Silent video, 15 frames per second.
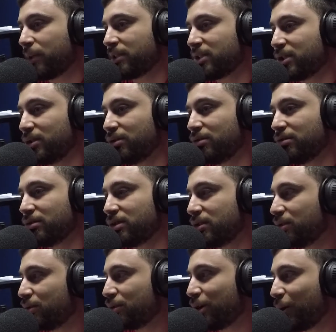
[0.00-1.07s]
to
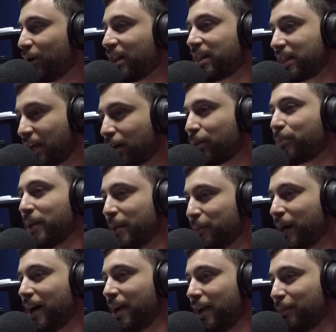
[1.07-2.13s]
go to therapy
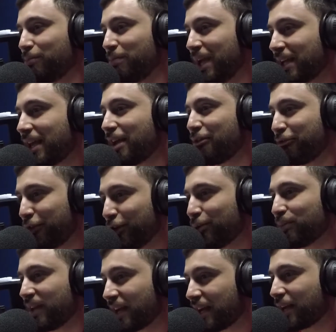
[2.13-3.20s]
by making a
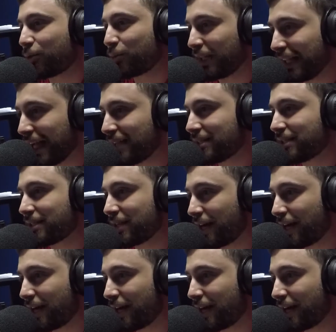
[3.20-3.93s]
film that kind of relates to